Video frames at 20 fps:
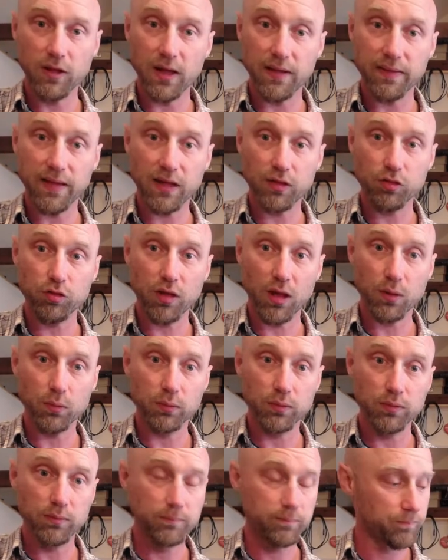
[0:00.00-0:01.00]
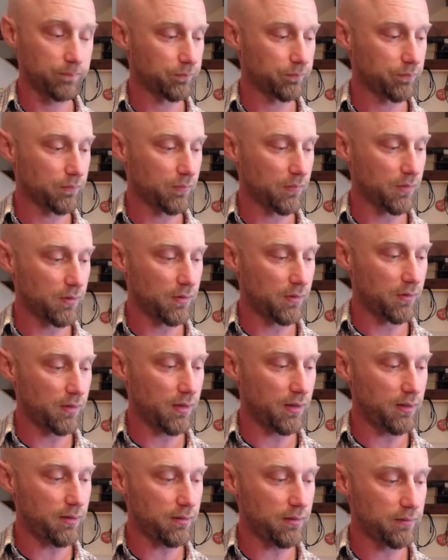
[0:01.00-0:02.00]
get that sound.
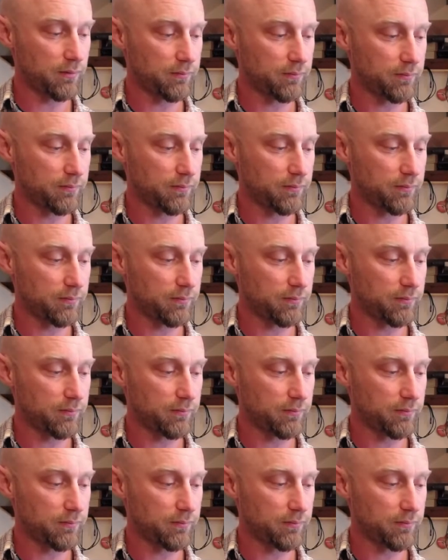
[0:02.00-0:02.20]
Okay?